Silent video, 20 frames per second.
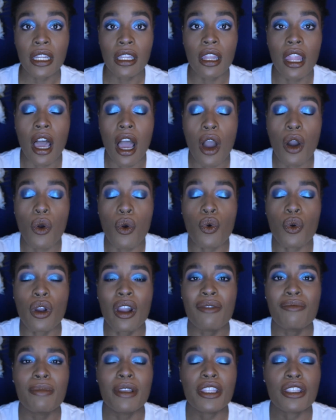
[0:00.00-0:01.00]
a lot or
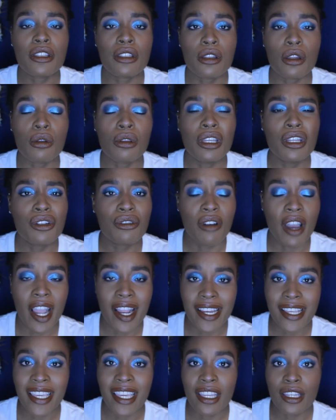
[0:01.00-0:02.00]
have been slowly
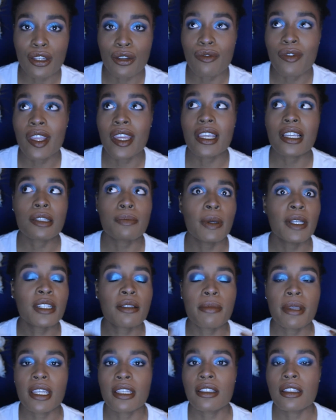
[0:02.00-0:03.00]
trying to get into reading,
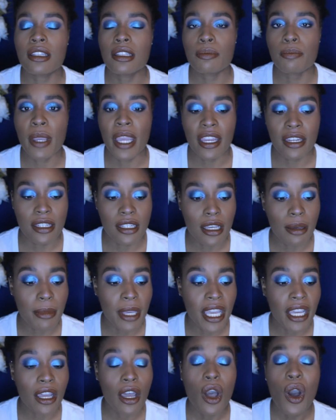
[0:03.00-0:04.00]
especially because of this
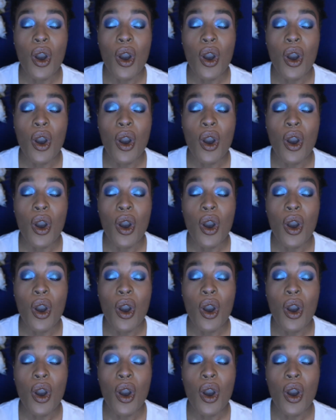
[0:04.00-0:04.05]
pandemic